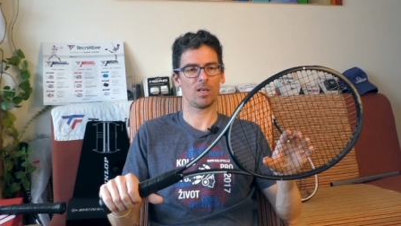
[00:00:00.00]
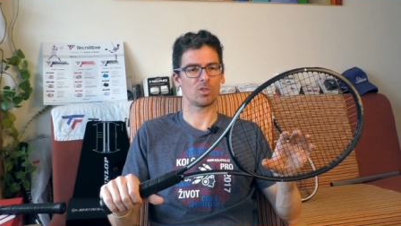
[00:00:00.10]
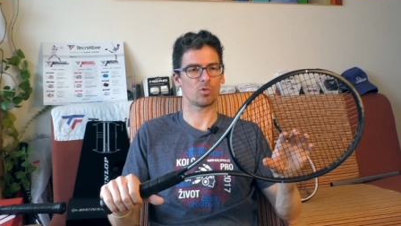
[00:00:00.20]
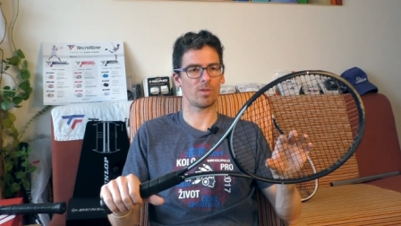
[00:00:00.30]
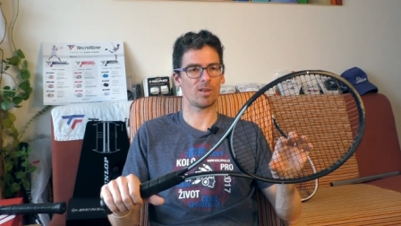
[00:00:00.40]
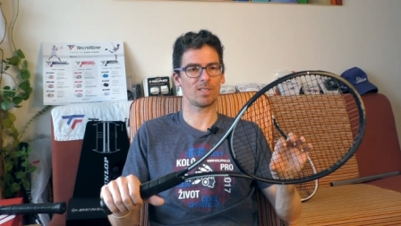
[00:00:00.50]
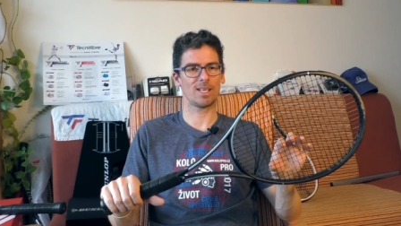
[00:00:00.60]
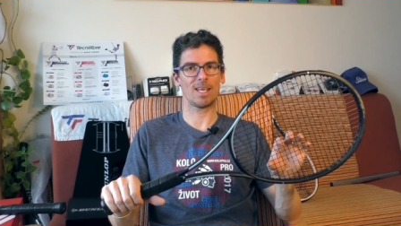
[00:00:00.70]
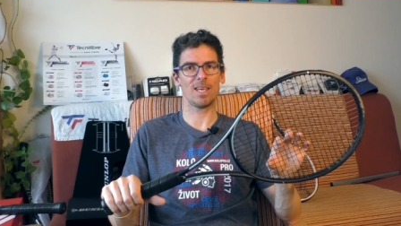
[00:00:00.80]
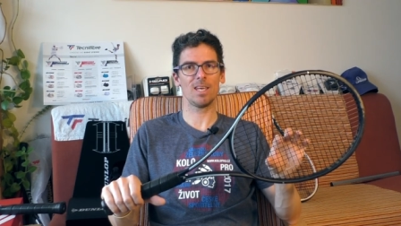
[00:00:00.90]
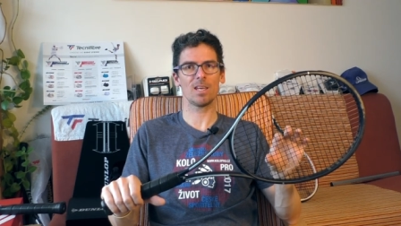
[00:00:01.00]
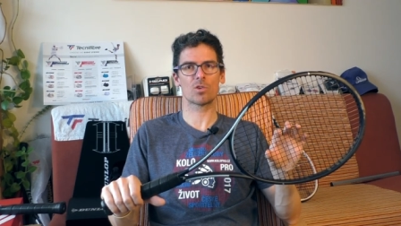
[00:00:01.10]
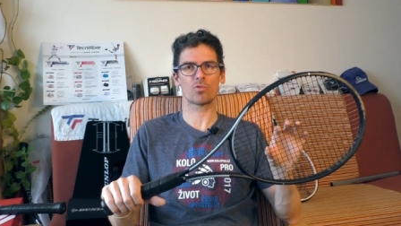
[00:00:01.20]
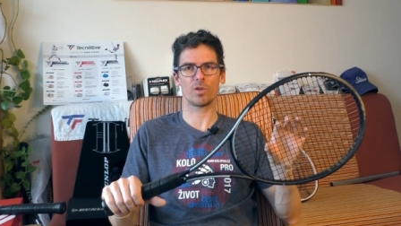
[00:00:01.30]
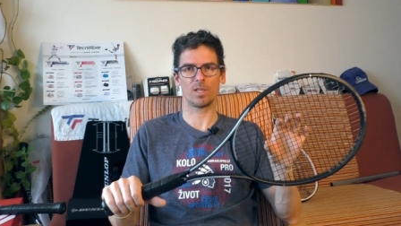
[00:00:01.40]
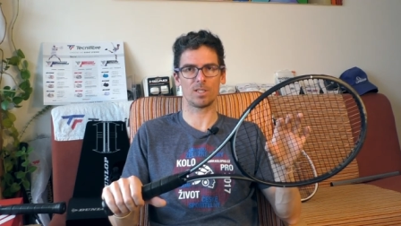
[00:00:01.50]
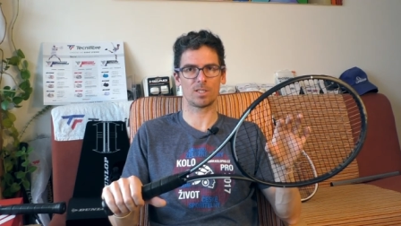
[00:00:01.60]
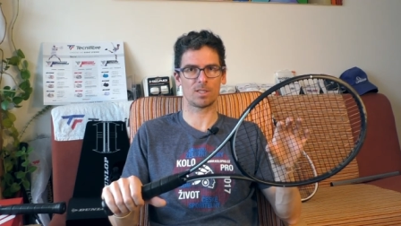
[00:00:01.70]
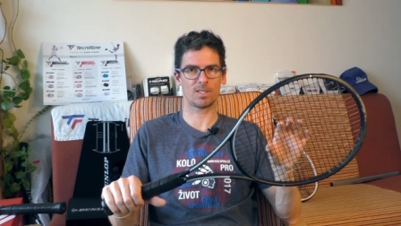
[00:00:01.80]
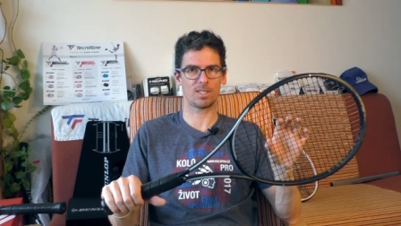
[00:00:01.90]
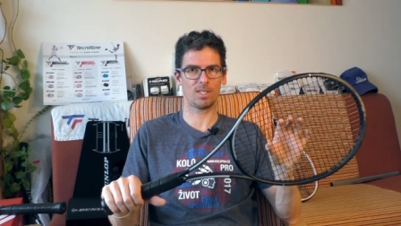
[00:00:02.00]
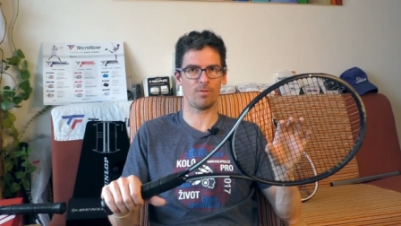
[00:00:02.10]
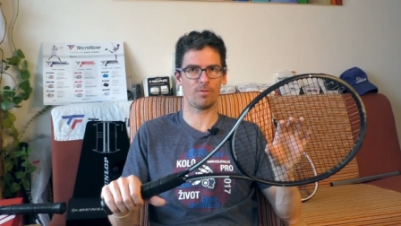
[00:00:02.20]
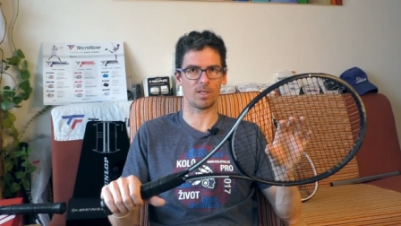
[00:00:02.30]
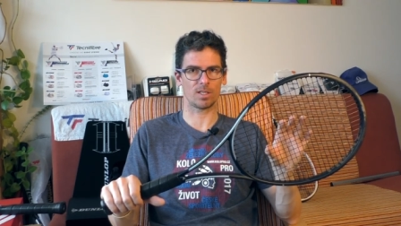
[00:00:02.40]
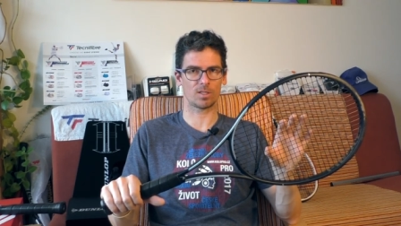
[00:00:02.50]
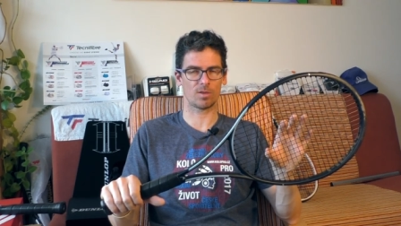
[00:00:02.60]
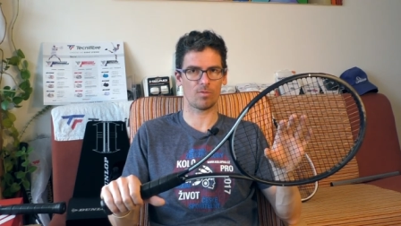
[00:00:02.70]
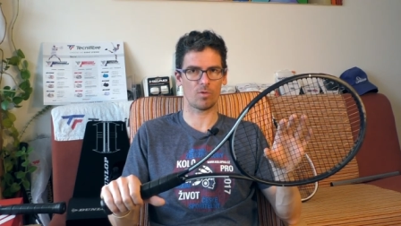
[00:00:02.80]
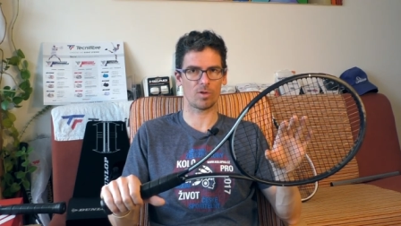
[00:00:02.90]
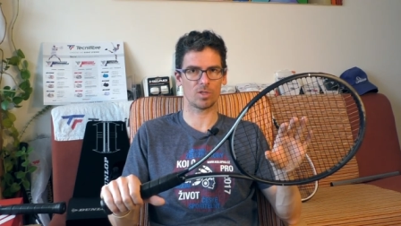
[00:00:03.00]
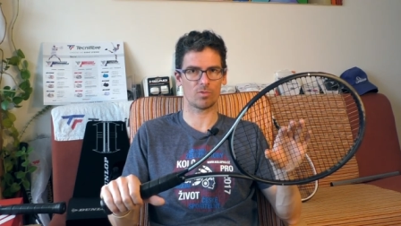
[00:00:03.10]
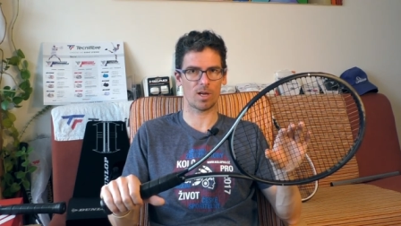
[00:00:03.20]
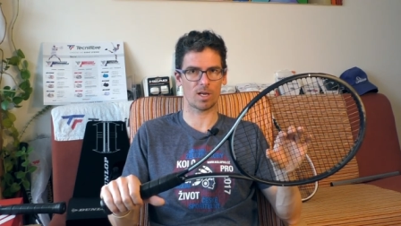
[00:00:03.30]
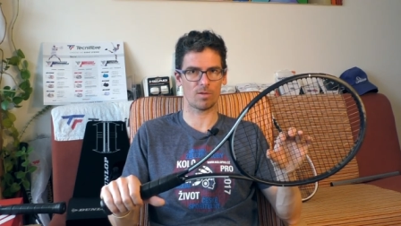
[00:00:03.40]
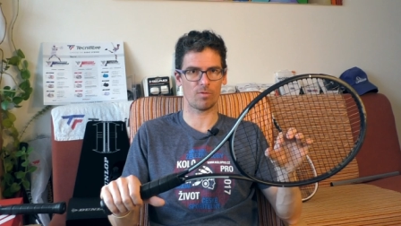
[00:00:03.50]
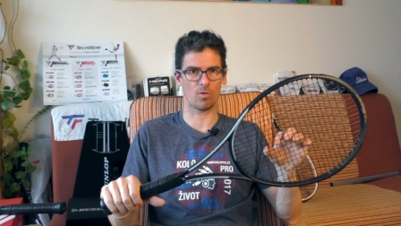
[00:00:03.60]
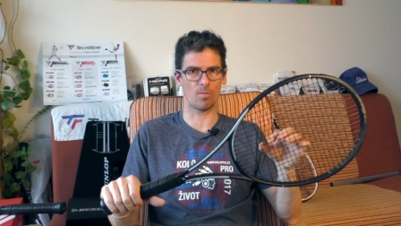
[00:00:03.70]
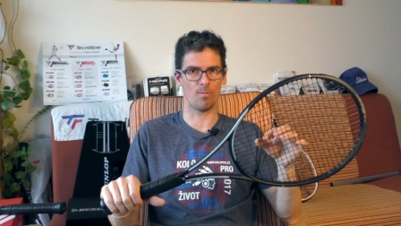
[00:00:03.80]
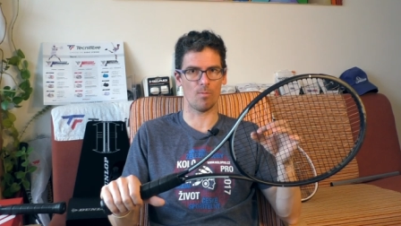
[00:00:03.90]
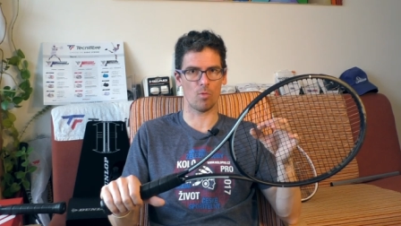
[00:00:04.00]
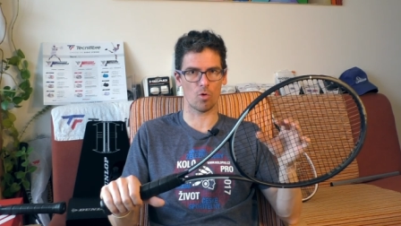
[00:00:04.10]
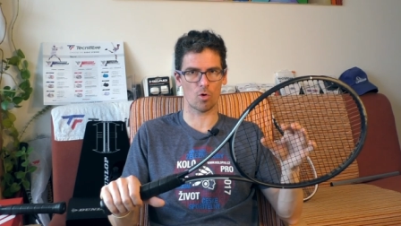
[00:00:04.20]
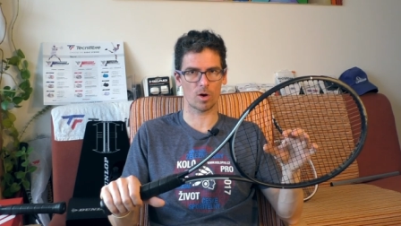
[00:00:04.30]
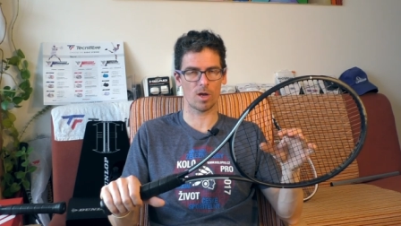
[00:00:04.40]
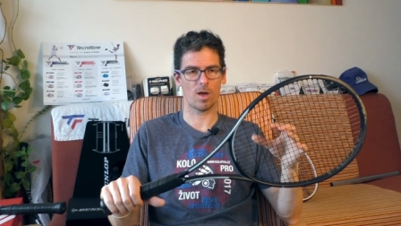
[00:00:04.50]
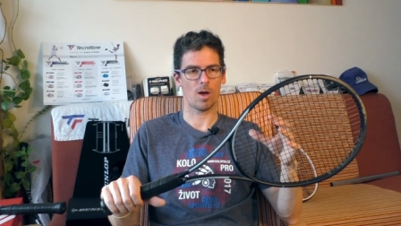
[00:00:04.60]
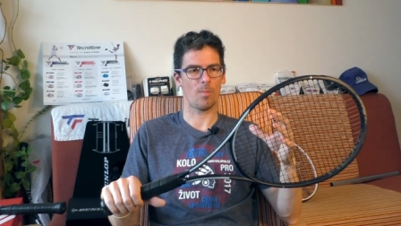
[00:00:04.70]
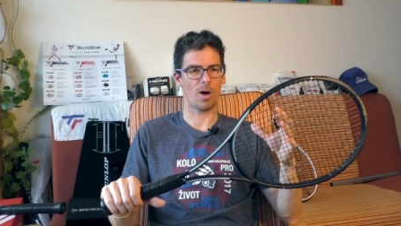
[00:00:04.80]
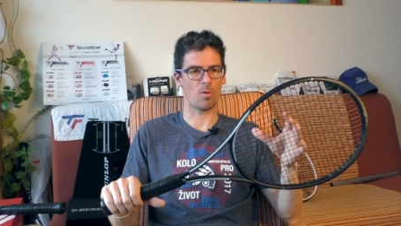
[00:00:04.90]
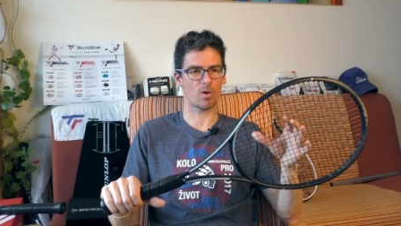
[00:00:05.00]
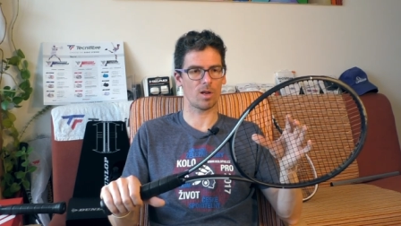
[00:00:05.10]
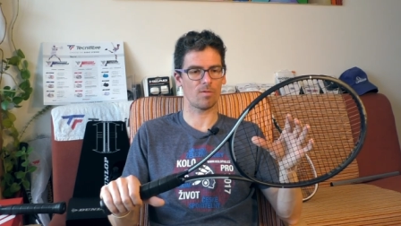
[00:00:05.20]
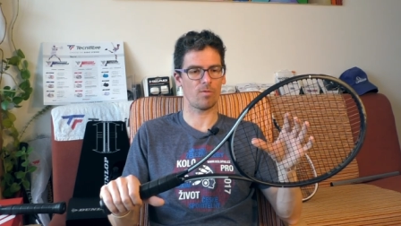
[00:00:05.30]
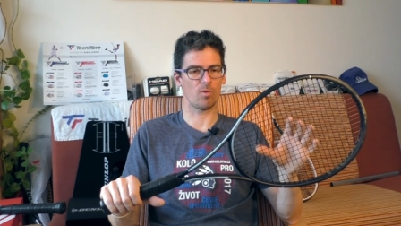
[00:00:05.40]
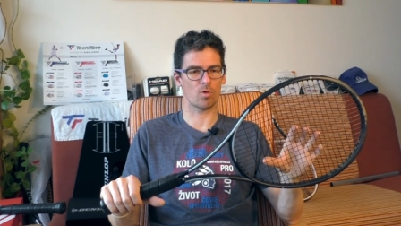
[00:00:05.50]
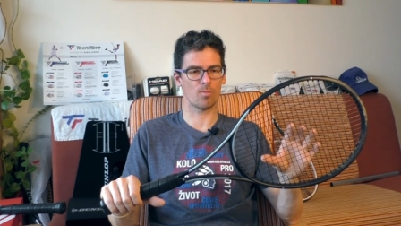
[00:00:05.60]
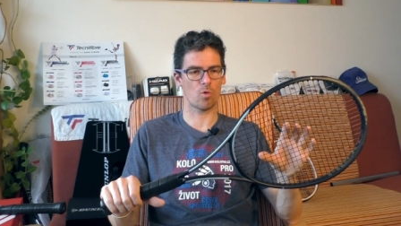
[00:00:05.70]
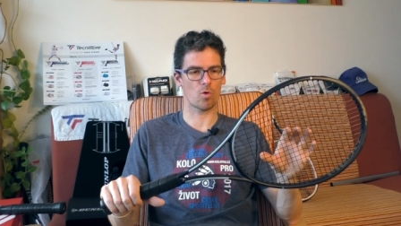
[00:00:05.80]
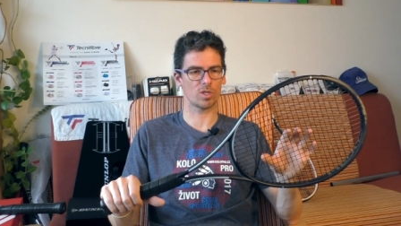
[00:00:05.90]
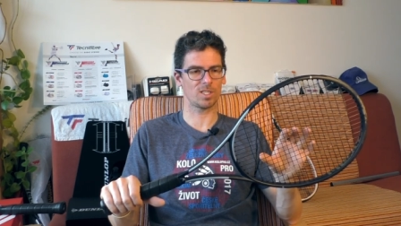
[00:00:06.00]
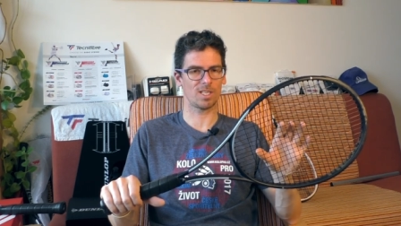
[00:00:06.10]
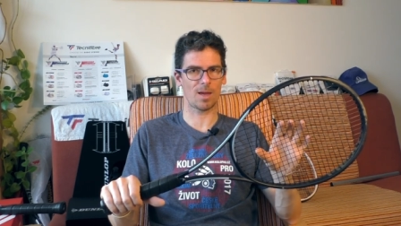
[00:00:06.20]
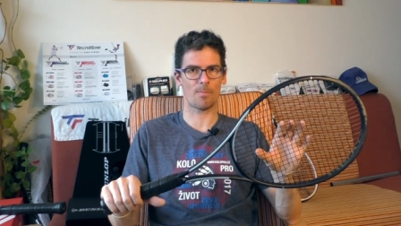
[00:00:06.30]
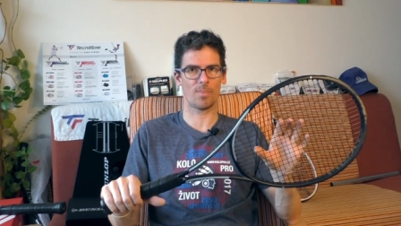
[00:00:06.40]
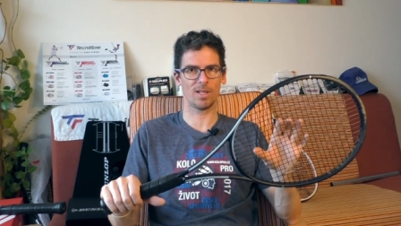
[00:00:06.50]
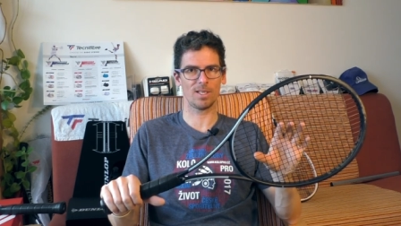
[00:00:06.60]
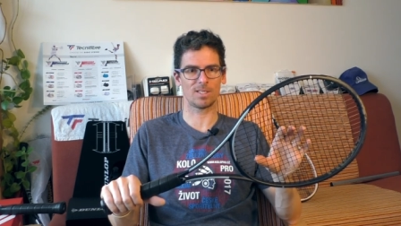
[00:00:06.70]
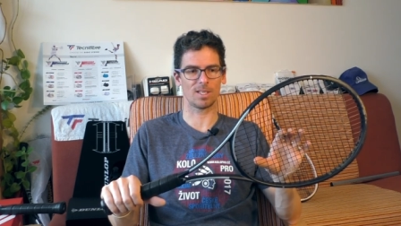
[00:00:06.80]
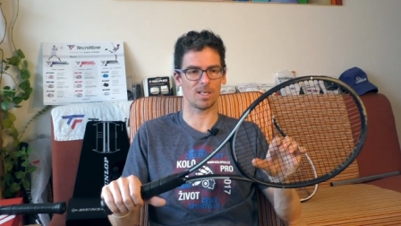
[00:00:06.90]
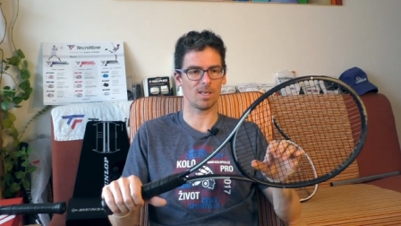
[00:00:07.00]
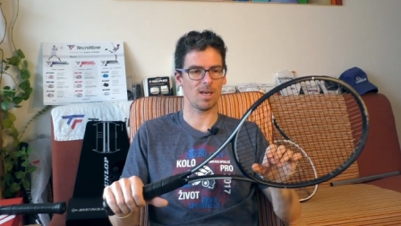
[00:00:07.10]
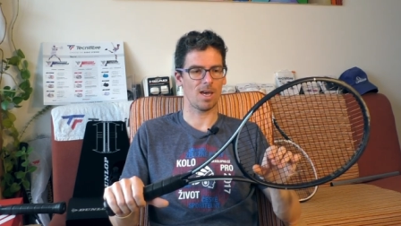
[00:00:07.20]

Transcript: So there is an increased stiffness for this racket for more power and for more stability.